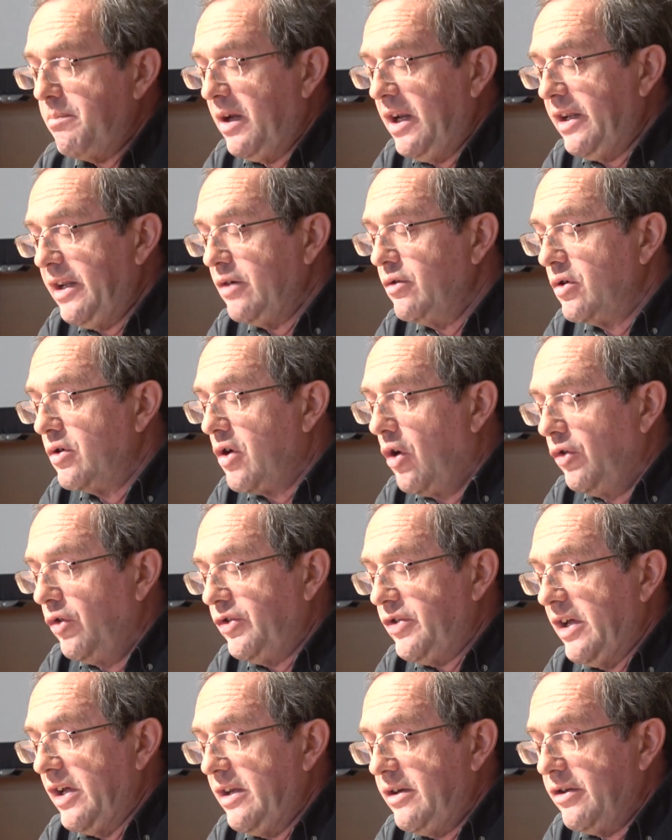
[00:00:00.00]
political
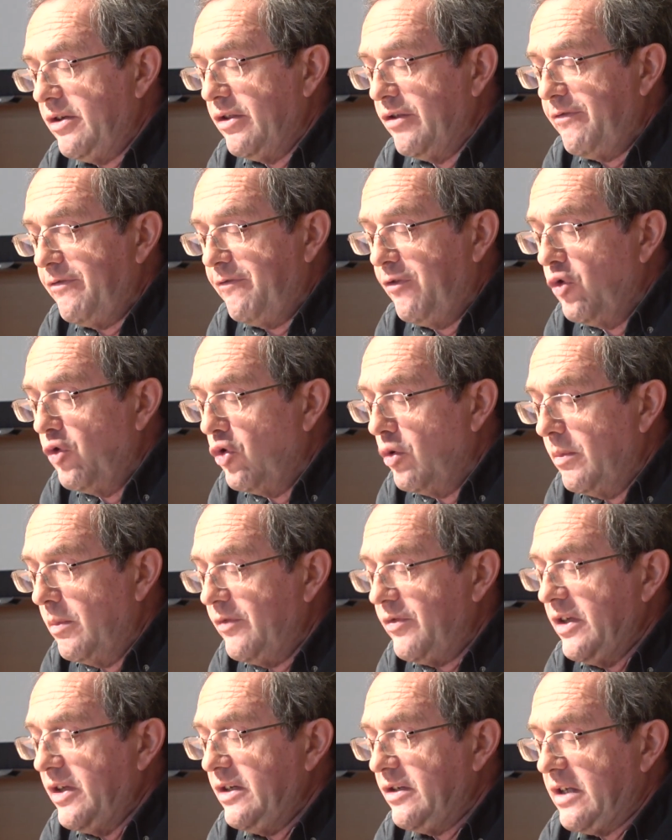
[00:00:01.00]
content and the form
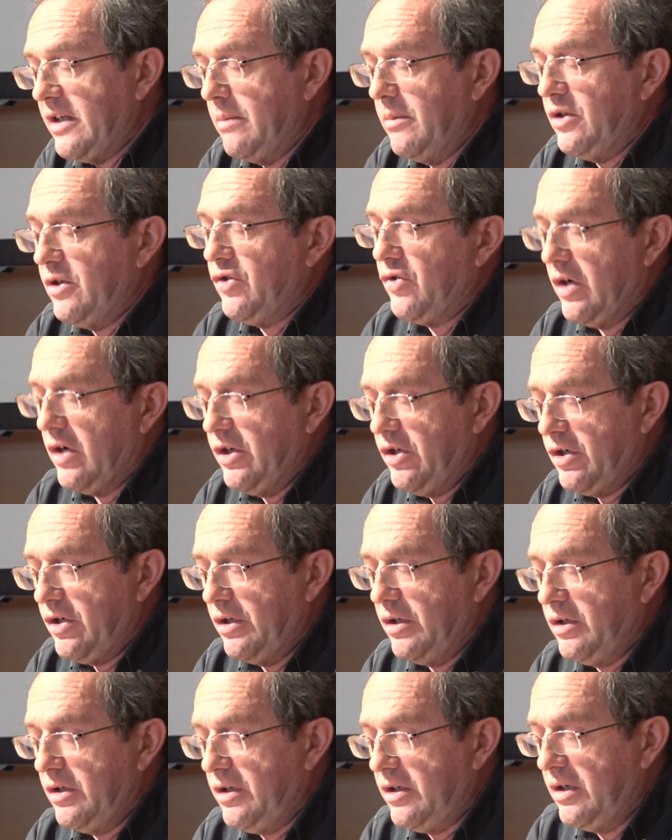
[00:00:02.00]
of these
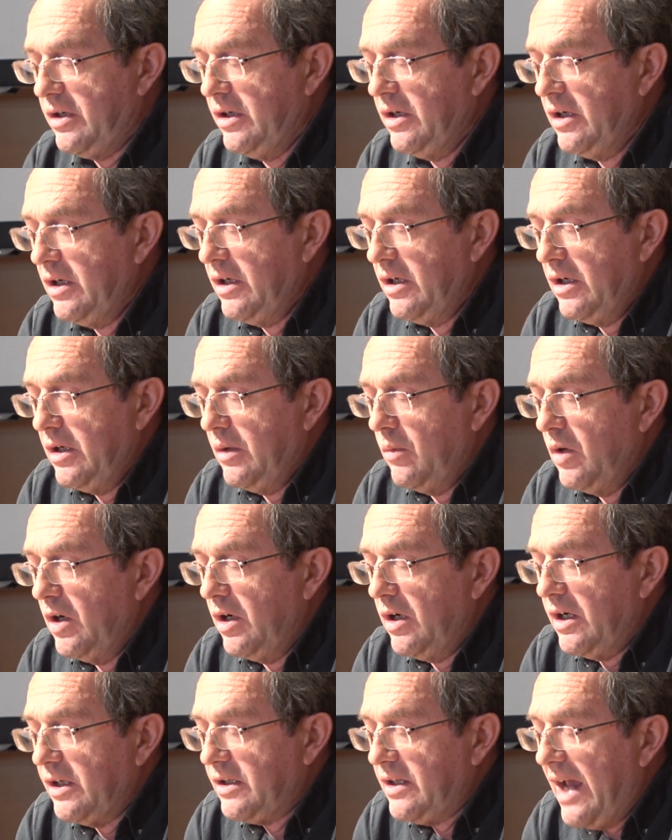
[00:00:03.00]
demonstrations
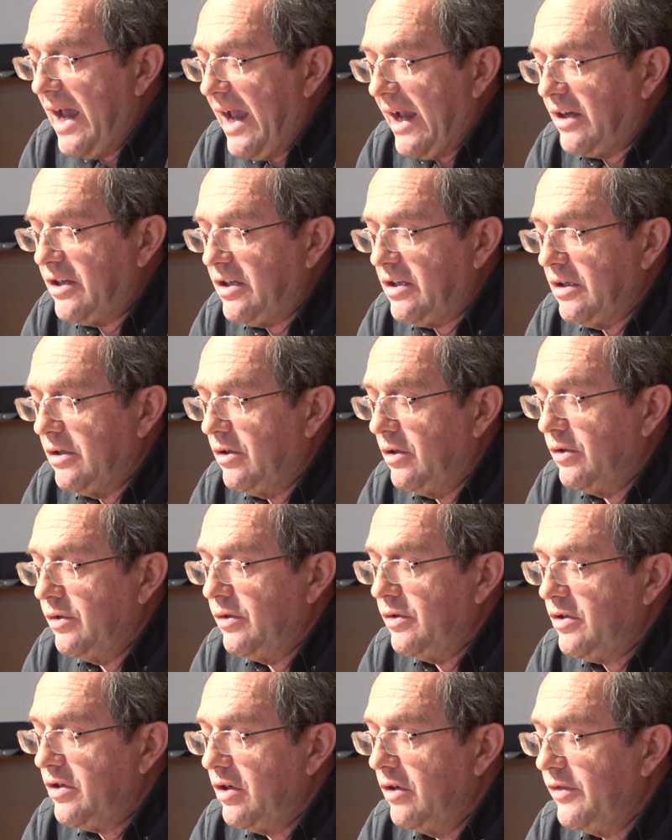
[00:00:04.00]
were attacks
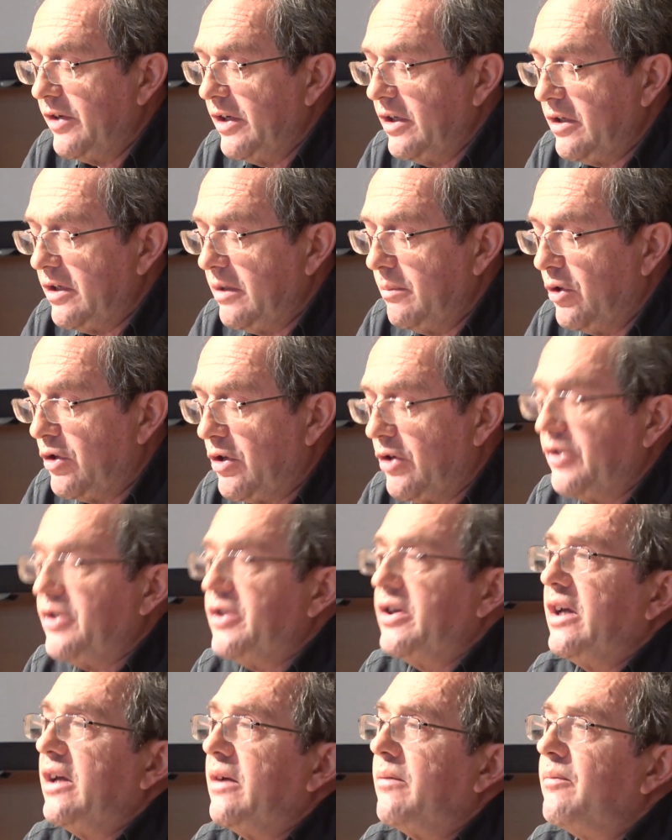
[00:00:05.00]
on Soviet
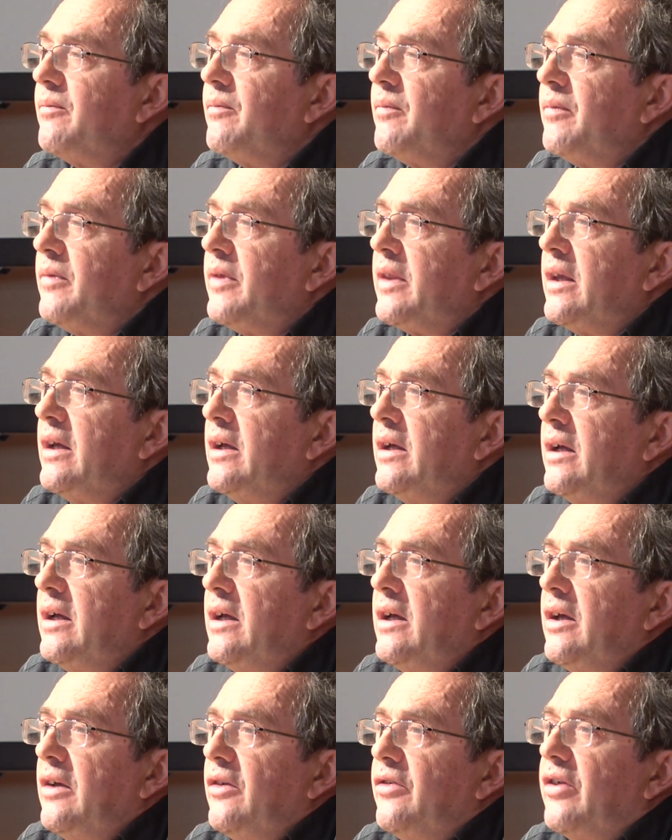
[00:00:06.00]
democracy.
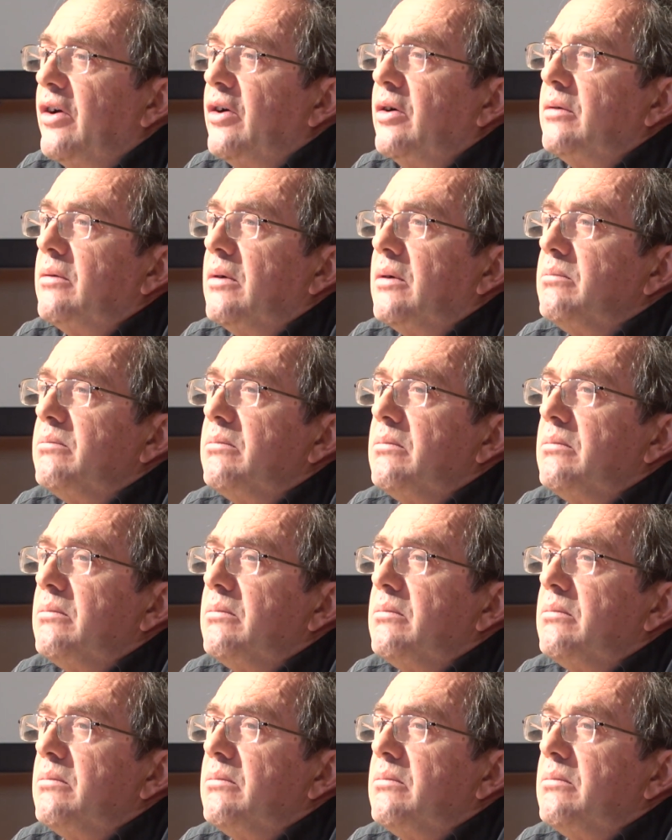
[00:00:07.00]
So,